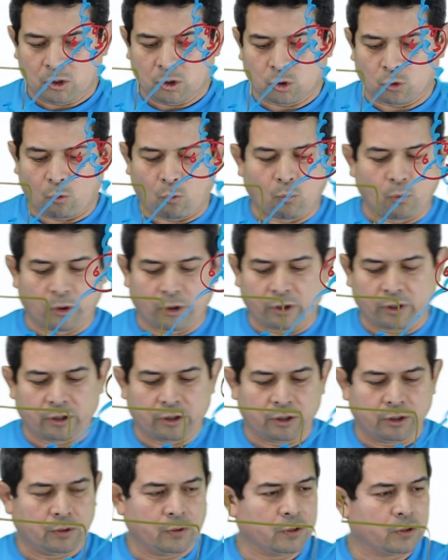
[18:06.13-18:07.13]
So what we're going
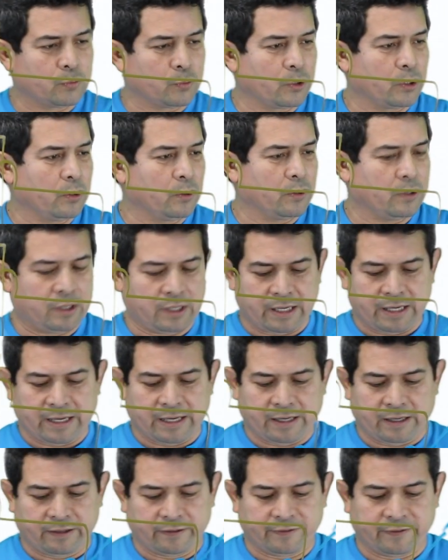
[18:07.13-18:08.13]
to do is we're going to
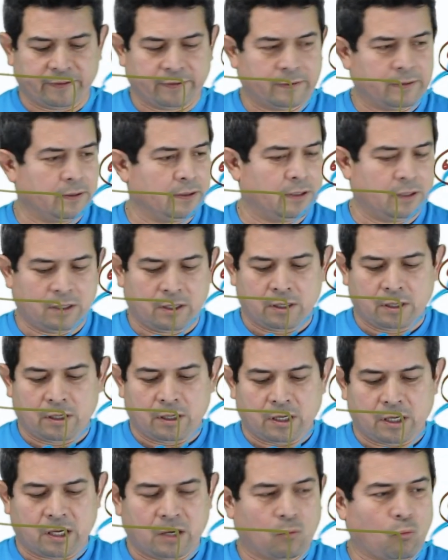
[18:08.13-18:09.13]
have
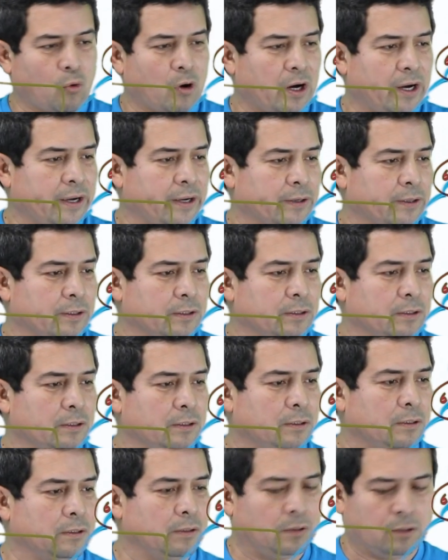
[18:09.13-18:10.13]
a wire.
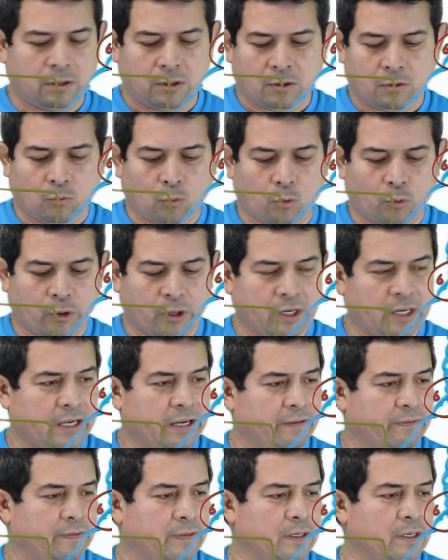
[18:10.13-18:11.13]
Well, we're going to
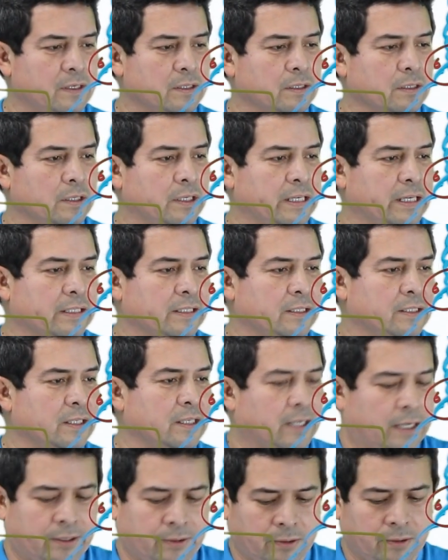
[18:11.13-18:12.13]
have these connected
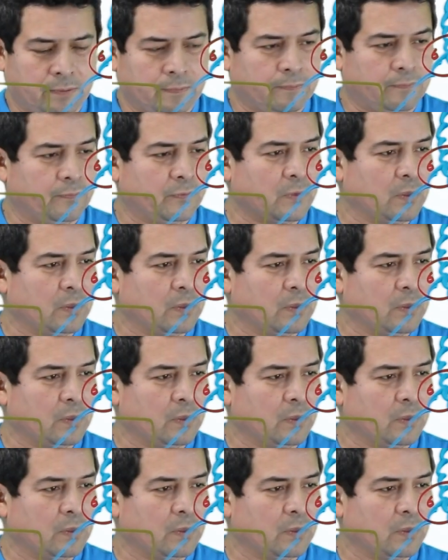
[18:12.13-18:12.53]
together.